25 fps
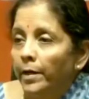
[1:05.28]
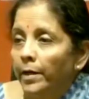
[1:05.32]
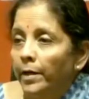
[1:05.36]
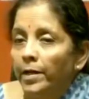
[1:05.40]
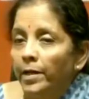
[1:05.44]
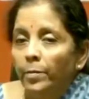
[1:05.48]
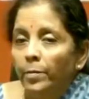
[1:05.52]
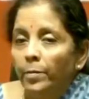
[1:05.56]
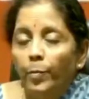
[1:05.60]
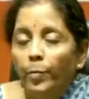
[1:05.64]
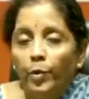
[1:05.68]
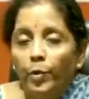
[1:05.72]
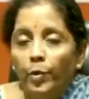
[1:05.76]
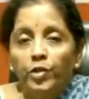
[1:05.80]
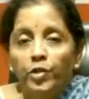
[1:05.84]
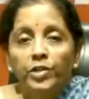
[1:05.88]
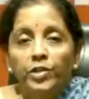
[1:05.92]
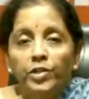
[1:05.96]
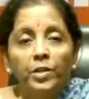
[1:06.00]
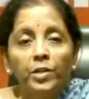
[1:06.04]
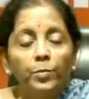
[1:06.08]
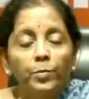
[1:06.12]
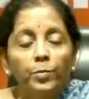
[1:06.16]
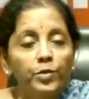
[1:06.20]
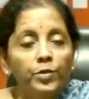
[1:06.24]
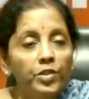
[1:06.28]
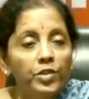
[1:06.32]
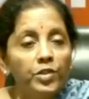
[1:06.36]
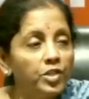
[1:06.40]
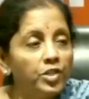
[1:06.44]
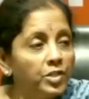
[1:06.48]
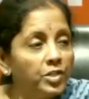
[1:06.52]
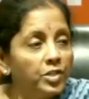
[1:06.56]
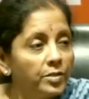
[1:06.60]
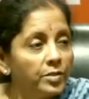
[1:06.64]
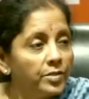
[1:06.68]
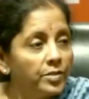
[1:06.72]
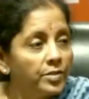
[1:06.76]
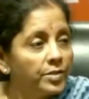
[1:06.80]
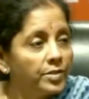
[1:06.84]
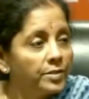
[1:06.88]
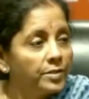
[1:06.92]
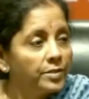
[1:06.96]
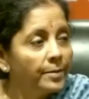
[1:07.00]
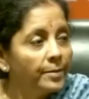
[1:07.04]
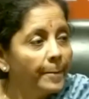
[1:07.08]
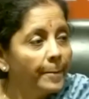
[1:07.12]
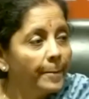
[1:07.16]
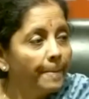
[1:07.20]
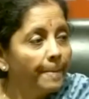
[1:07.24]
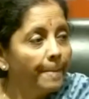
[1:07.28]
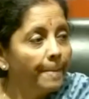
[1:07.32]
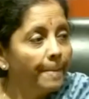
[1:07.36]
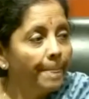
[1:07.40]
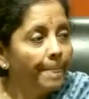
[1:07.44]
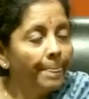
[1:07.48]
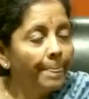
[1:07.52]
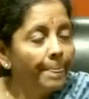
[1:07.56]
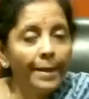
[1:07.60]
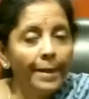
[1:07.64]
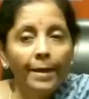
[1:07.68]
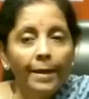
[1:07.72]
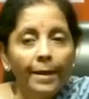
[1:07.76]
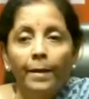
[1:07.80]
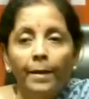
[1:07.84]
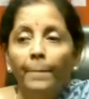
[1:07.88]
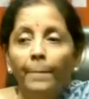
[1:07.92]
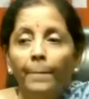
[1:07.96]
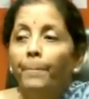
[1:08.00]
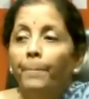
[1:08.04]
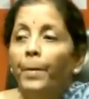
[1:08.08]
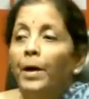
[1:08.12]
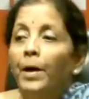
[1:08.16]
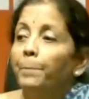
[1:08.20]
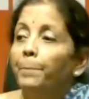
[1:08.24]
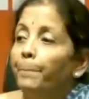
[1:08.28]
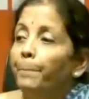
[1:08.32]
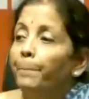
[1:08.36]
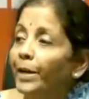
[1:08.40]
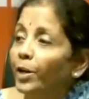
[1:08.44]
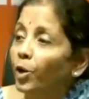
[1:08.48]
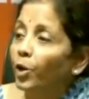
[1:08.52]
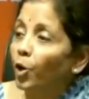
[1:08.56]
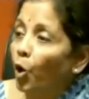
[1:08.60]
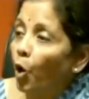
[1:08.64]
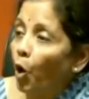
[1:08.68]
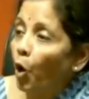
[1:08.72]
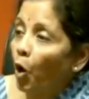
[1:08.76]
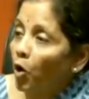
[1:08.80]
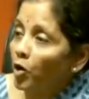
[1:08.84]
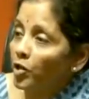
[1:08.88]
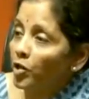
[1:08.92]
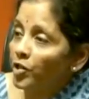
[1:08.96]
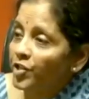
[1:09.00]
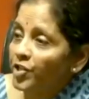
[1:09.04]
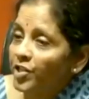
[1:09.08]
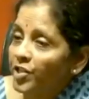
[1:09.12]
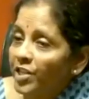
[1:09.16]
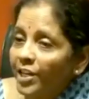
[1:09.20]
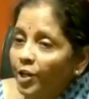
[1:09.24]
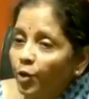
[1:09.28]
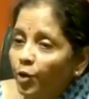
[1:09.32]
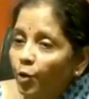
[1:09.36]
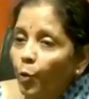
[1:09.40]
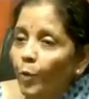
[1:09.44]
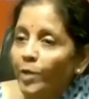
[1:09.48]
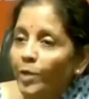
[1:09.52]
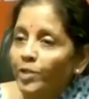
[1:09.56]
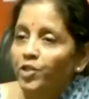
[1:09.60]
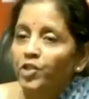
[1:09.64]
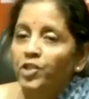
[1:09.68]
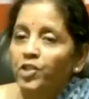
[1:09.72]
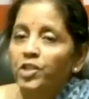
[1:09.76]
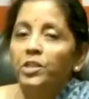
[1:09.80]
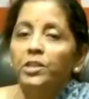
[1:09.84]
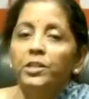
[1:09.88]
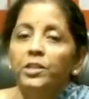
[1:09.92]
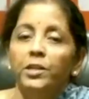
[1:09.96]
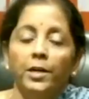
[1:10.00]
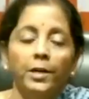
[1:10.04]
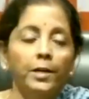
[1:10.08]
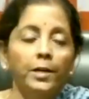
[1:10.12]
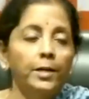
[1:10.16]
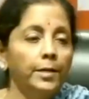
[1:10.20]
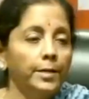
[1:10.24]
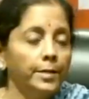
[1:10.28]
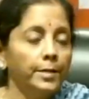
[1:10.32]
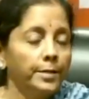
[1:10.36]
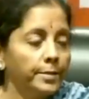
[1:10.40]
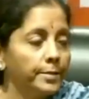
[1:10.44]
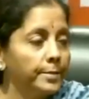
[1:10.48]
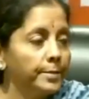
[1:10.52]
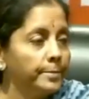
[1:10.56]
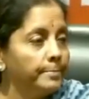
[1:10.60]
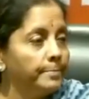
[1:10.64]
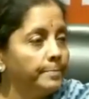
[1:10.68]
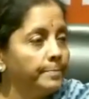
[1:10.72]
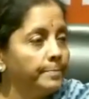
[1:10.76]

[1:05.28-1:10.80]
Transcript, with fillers: any political positions. But because he questioned her